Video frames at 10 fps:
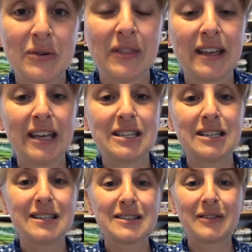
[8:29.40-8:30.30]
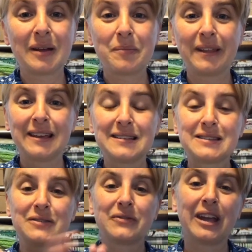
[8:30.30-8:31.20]
the kitchen is a great place
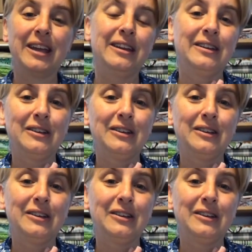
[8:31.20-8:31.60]
to raid